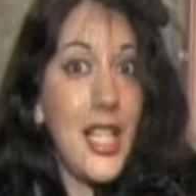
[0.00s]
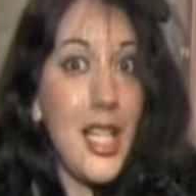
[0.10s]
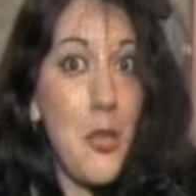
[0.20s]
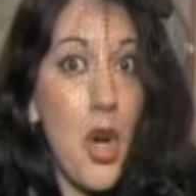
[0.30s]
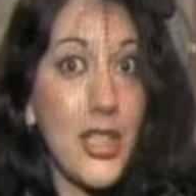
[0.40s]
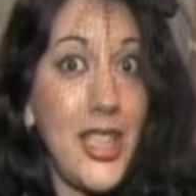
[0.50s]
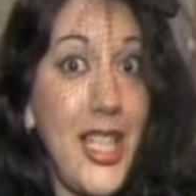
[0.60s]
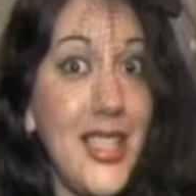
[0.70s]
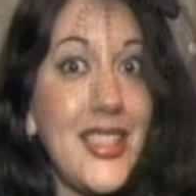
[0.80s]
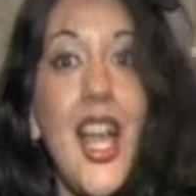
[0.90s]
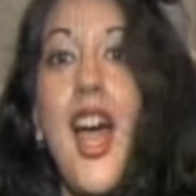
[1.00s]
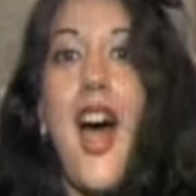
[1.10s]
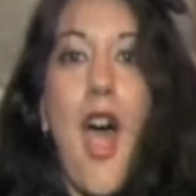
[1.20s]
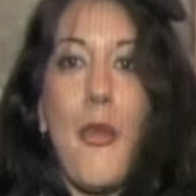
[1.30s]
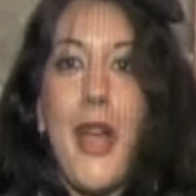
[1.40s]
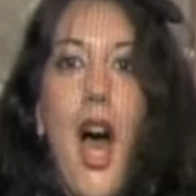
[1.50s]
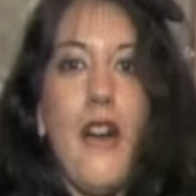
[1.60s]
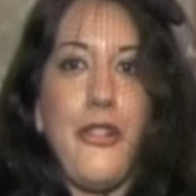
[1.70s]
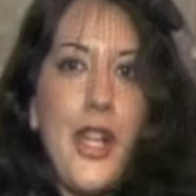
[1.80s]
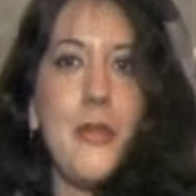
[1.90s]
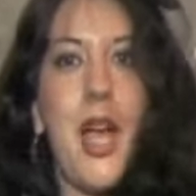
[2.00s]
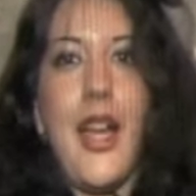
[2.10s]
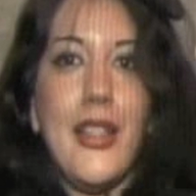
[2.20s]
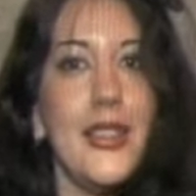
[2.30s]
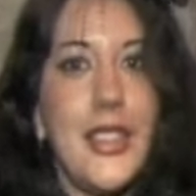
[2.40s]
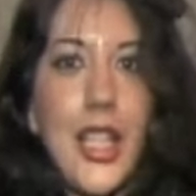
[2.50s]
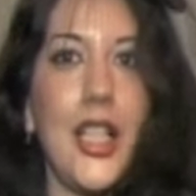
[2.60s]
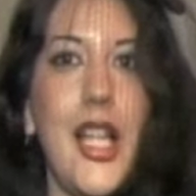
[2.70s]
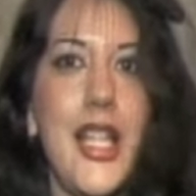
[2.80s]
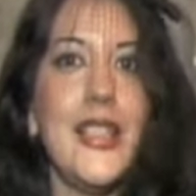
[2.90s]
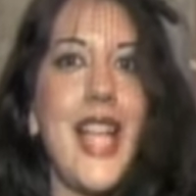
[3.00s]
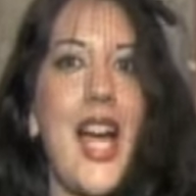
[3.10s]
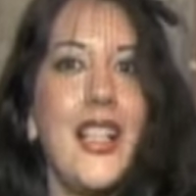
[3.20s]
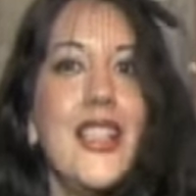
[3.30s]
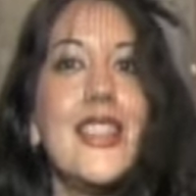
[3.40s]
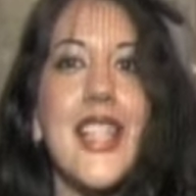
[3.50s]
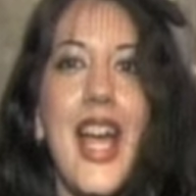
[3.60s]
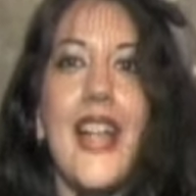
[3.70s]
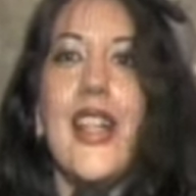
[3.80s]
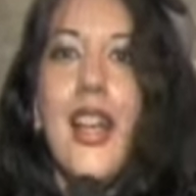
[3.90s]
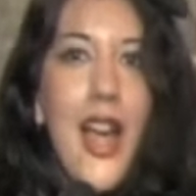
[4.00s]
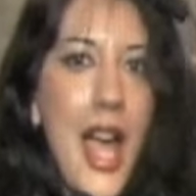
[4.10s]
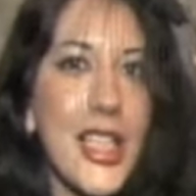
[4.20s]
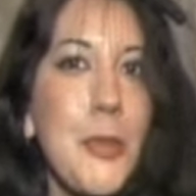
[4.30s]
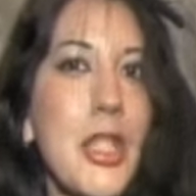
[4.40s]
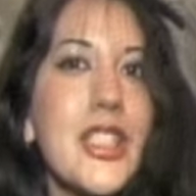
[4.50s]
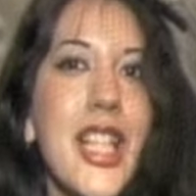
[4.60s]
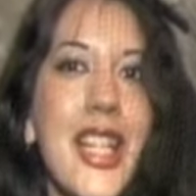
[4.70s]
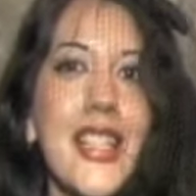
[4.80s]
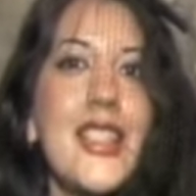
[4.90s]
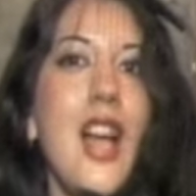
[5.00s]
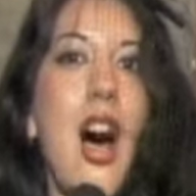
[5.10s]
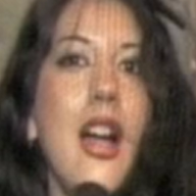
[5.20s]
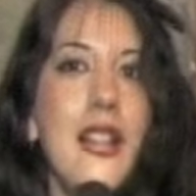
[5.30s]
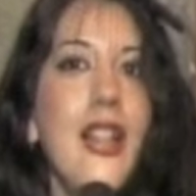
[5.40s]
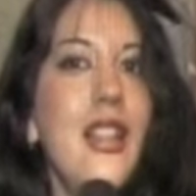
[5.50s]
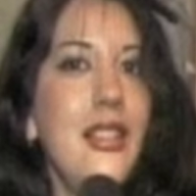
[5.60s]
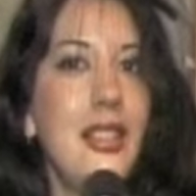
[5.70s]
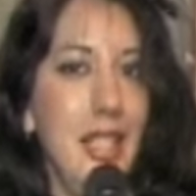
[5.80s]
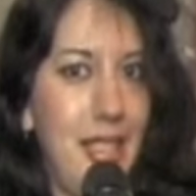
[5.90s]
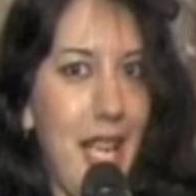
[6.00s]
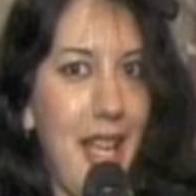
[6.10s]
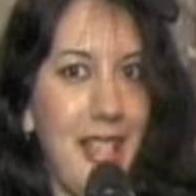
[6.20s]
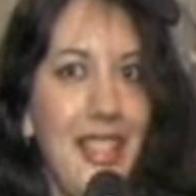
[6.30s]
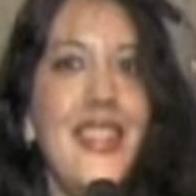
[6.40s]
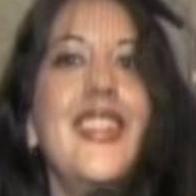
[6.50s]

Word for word: Lady Mortiz. I will be offering my titillating talents and expertise on the dead.